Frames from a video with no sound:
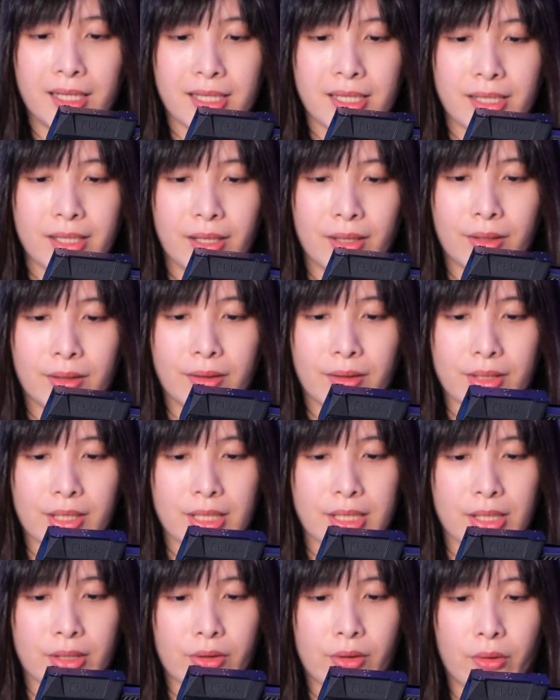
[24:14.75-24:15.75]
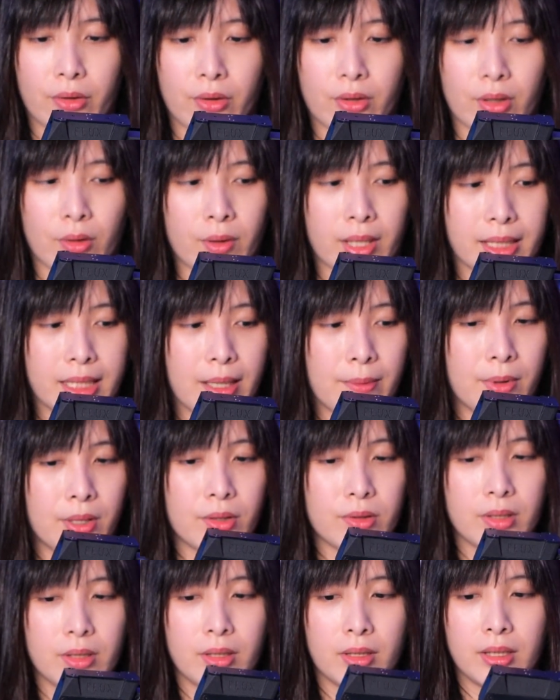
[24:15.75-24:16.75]
So I'll just show you a quick demo,
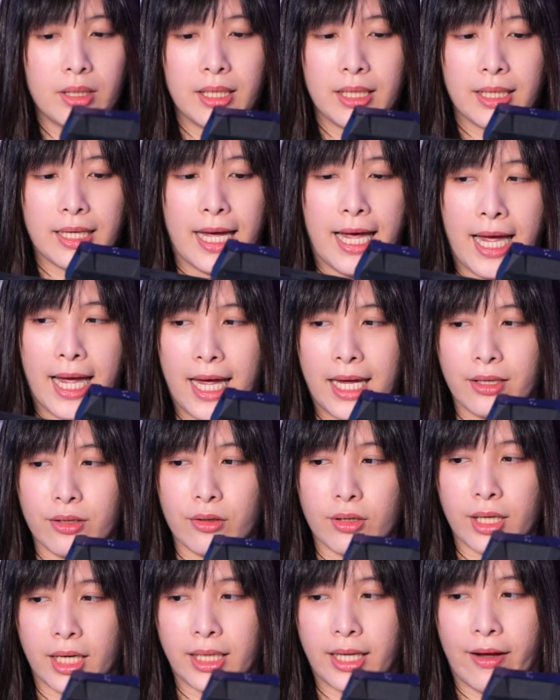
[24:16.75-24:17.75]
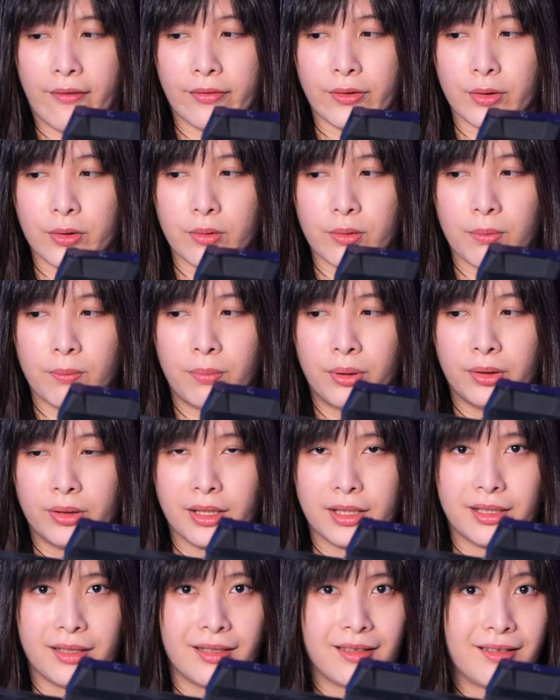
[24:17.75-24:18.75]
and you kind of have to
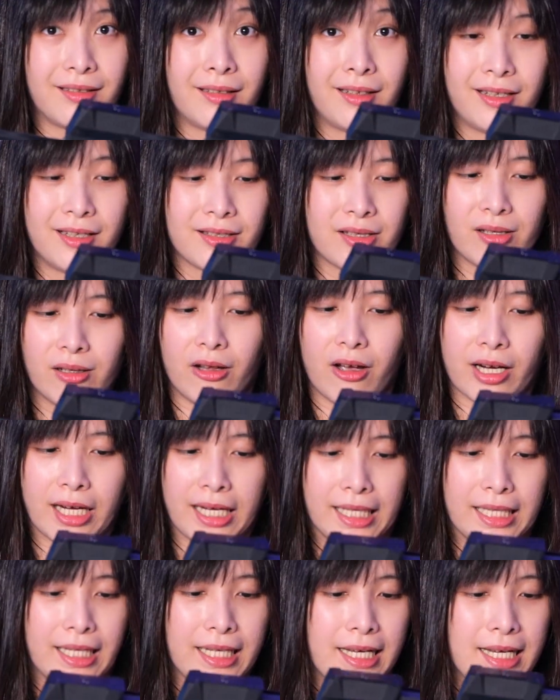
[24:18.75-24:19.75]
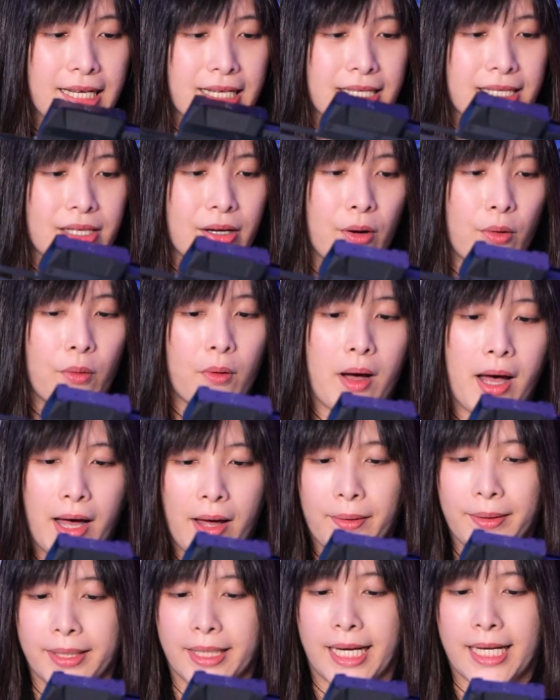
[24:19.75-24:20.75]
pull it to lock it. So
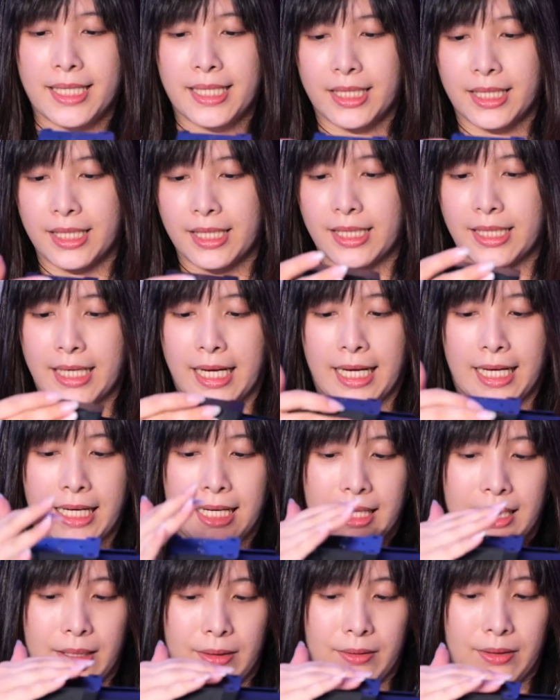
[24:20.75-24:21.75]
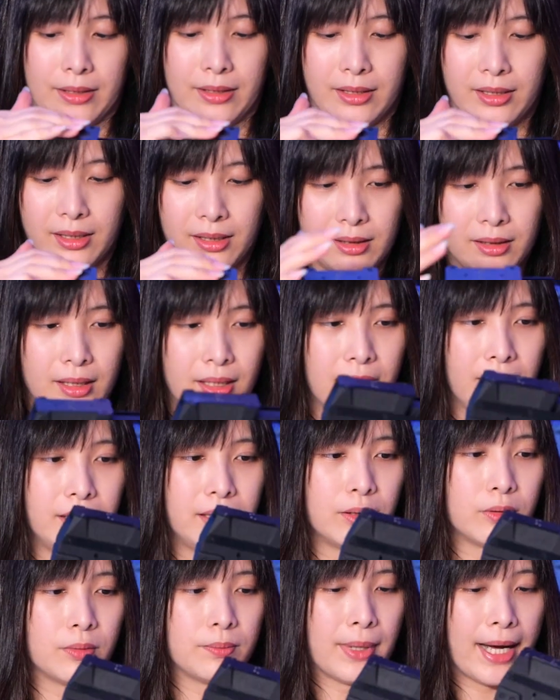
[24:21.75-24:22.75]
that's just a
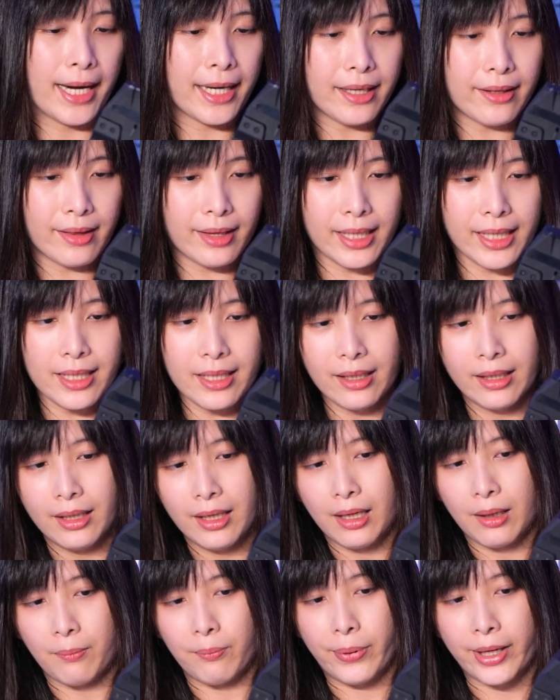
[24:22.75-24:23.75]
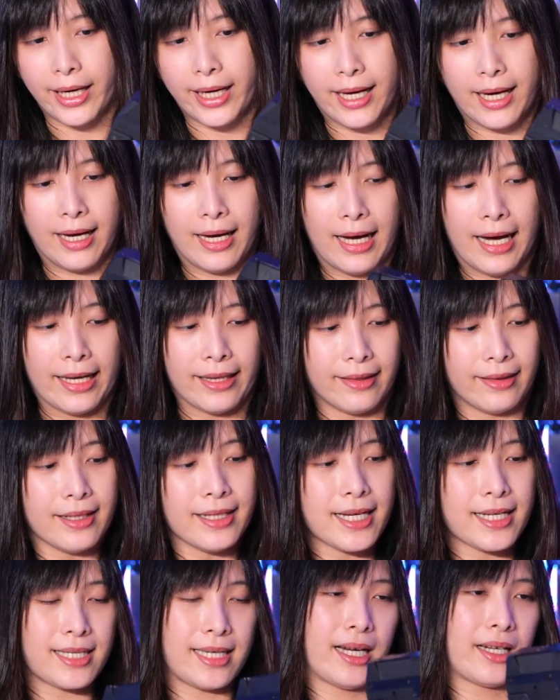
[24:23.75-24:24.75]
little minor thing, but I
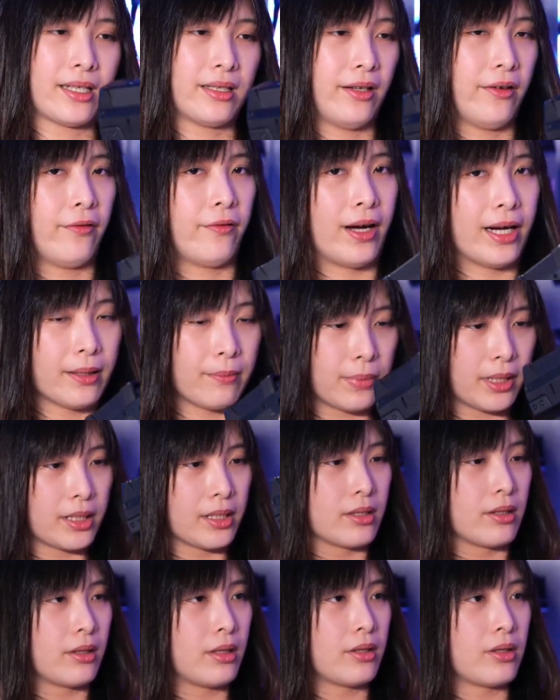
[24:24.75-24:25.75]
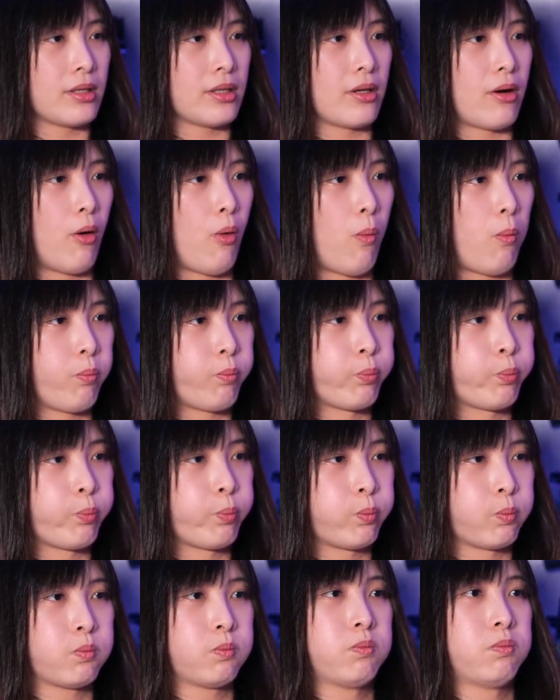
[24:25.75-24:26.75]
think that's actually fine because you could just go
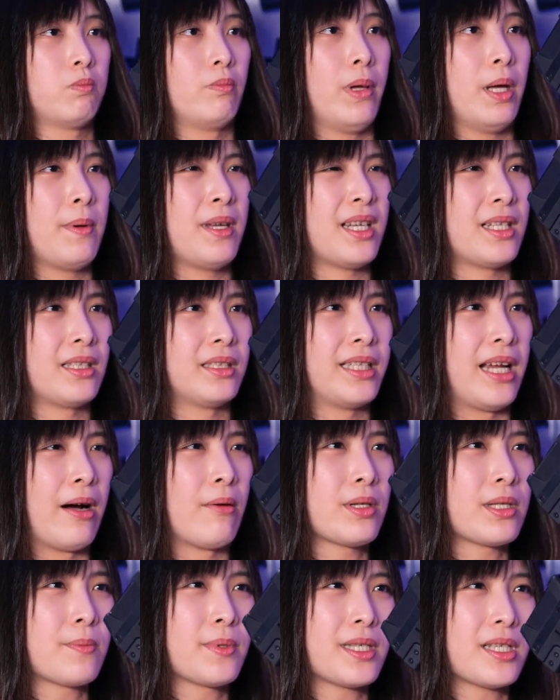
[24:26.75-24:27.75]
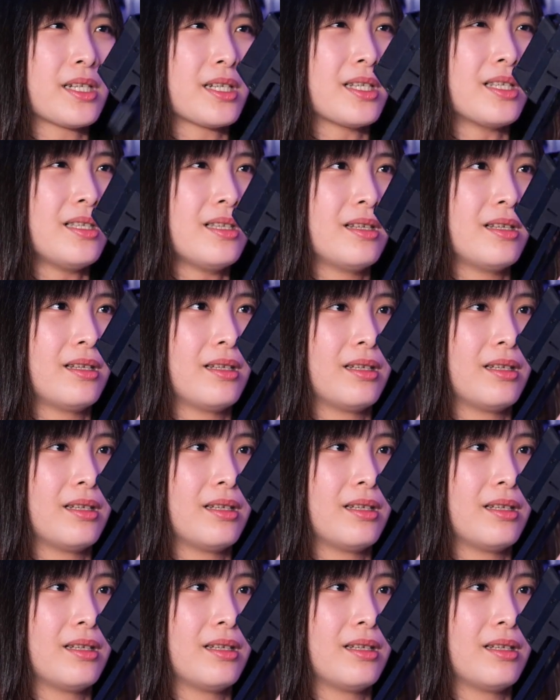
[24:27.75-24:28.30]
maybe in a downwards position.